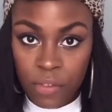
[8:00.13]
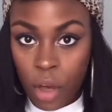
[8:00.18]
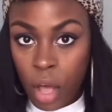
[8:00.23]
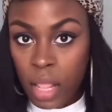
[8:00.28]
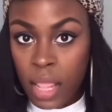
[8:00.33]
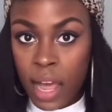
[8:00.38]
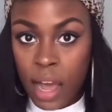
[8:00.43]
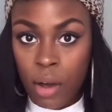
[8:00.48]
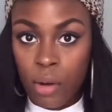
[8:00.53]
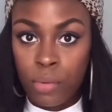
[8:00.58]

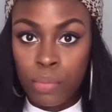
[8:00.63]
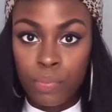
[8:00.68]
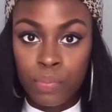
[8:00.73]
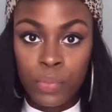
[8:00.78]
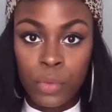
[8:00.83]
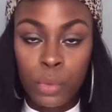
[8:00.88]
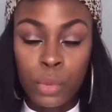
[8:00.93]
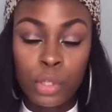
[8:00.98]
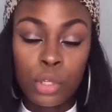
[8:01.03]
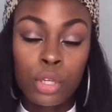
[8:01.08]
fallout
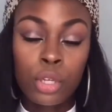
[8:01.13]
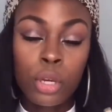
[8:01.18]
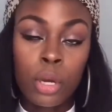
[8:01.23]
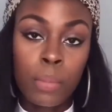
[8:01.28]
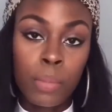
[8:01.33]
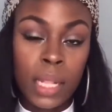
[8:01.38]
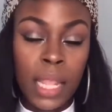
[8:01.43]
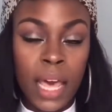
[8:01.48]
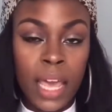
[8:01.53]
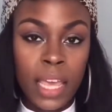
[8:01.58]
when you're
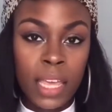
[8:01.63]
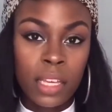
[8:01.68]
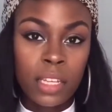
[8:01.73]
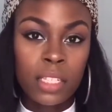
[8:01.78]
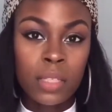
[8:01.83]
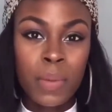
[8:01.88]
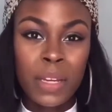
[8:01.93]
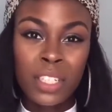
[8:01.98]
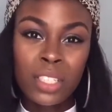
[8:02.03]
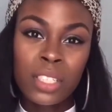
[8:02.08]

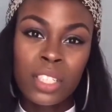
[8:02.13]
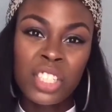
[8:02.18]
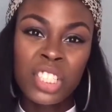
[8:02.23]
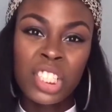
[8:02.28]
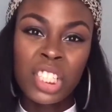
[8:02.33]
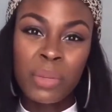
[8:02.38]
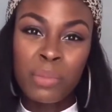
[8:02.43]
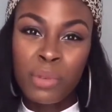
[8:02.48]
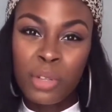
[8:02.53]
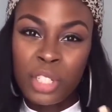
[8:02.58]
applying especially
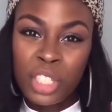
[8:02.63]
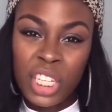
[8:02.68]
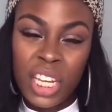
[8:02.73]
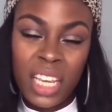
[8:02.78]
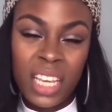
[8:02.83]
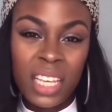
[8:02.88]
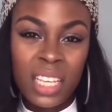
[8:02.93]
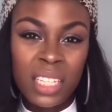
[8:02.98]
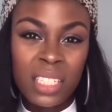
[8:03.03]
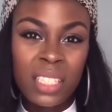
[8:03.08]
shimmer
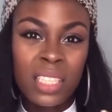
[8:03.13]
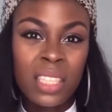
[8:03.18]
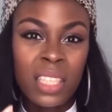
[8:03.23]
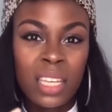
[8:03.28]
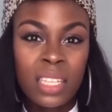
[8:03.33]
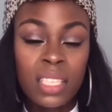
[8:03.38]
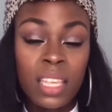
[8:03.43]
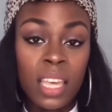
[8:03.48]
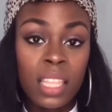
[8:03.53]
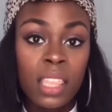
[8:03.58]
shades and
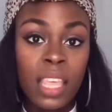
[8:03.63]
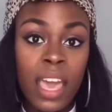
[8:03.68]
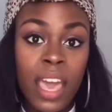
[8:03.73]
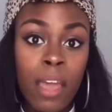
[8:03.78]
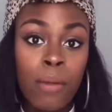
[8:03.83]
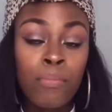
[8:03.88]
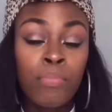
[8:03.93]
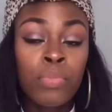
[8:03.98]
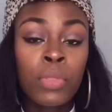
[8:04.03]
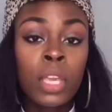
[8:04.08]
things like
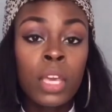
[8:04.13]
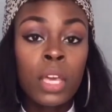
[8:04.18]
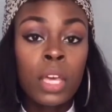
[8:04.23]
that,